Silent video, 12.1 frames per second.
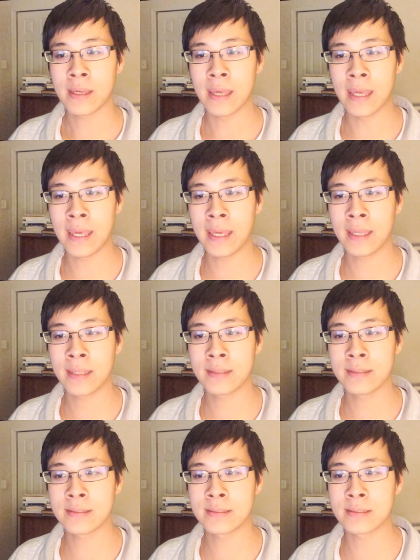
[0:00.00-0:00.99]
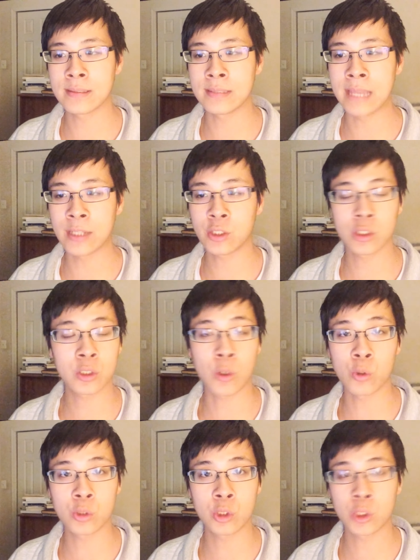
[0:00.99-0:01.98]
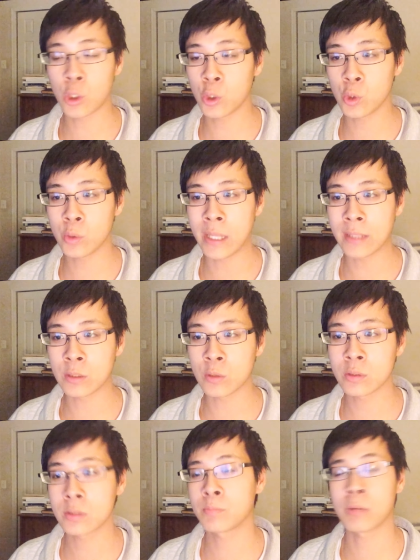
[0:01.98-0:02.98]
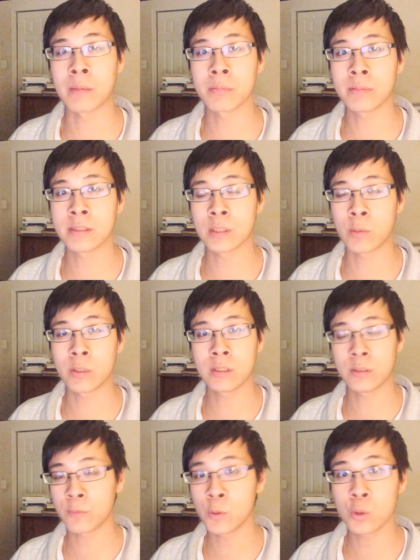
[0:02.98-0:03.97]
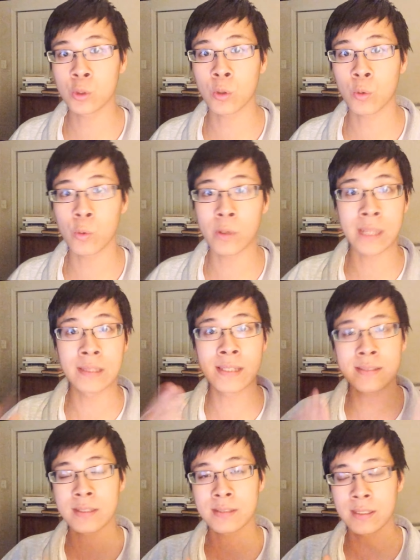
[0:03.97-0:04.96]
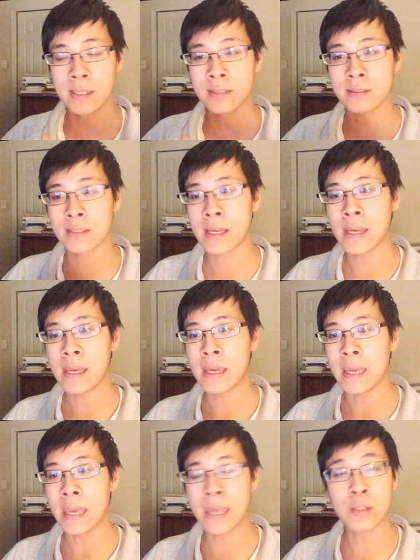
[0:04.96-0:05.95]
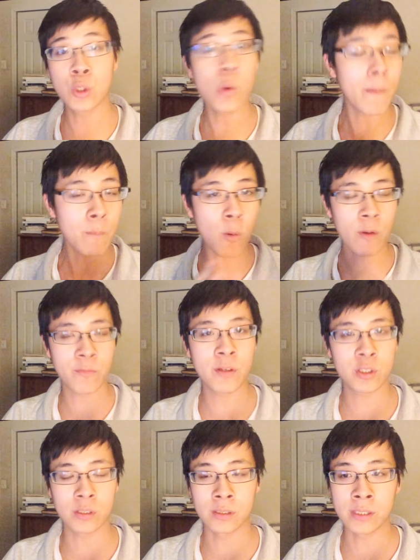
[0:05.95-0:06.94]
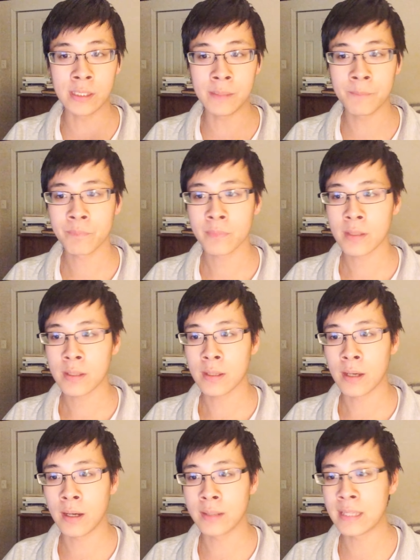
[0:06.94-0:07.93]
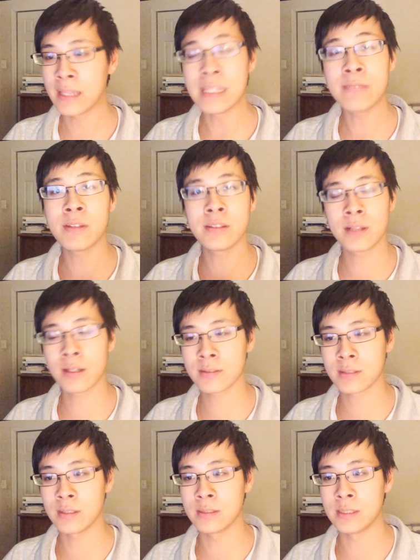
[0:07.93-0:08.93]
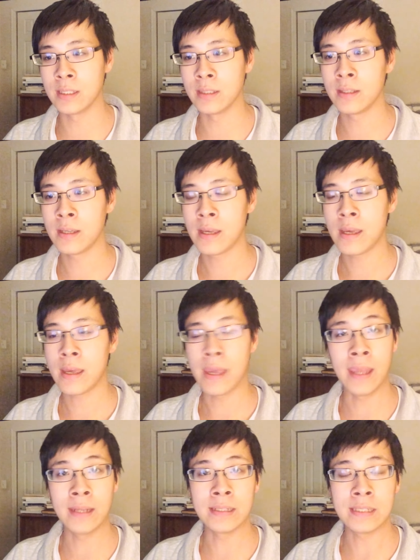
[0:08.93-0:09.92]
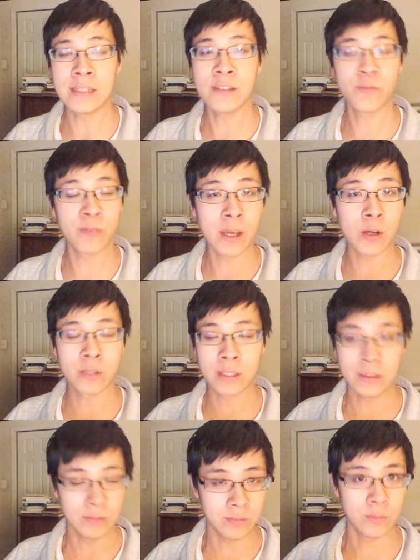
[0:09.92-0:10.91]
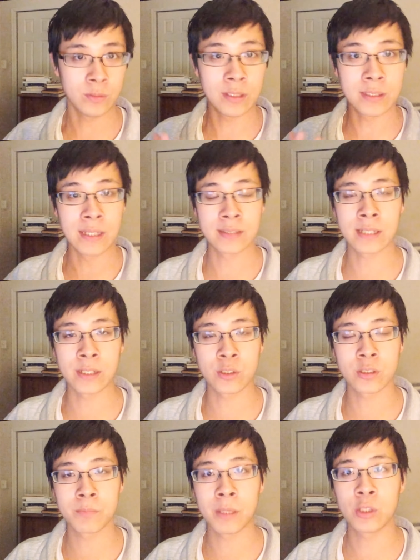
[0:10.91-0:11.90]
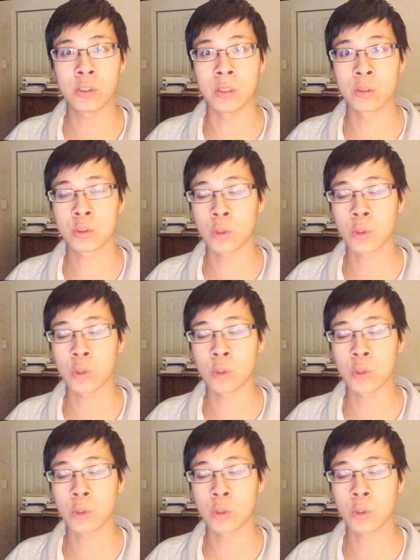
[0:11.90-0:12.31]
And that just goes to show you that there's probably someone in the future who can listen to this and do it more efficiently uh, than even Dustin did. And he failed in the things I just mentioned.